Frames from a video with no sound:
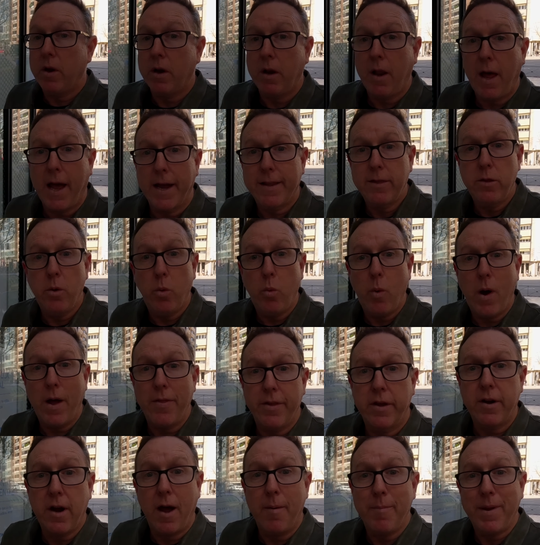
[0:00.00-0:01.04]
like the one
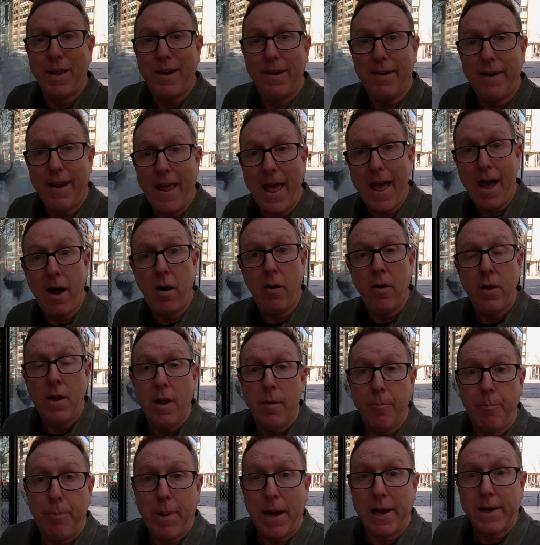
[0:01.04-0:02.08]
that I'm in now,
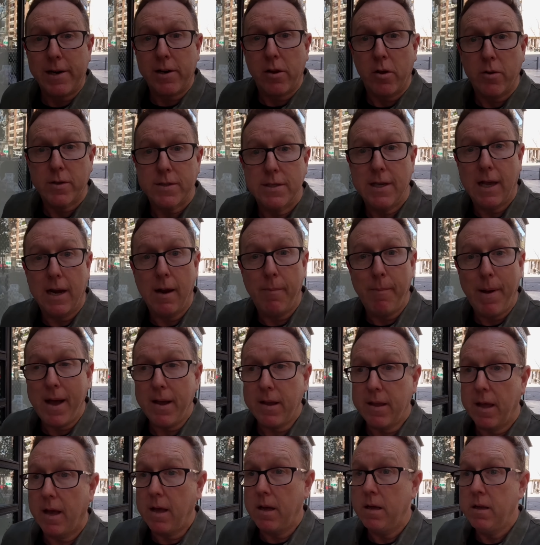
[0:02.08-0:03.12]
Barrio
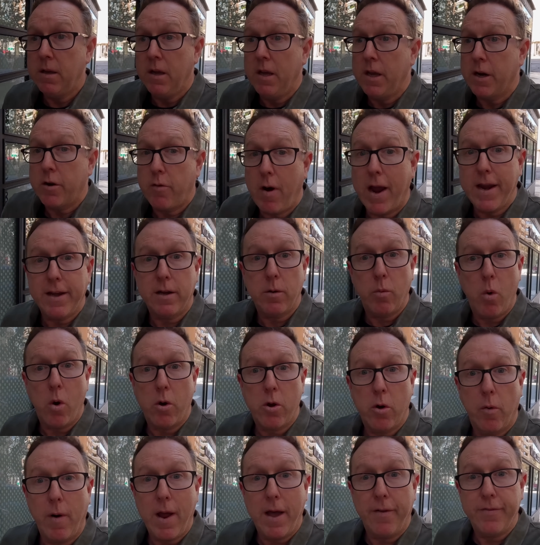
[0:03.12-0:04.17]
Salamanca, great to
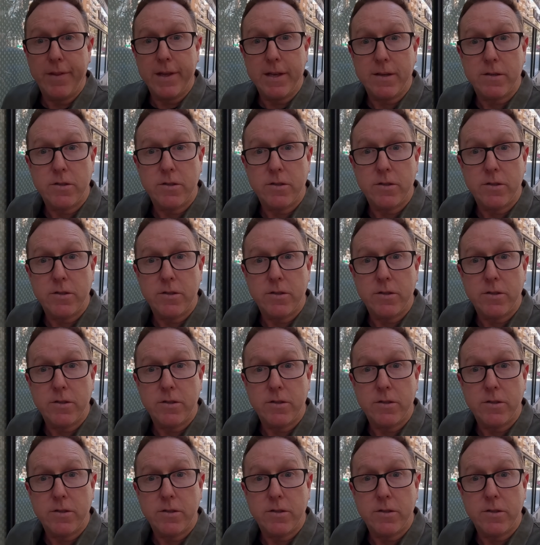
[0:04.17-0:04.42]
walk around these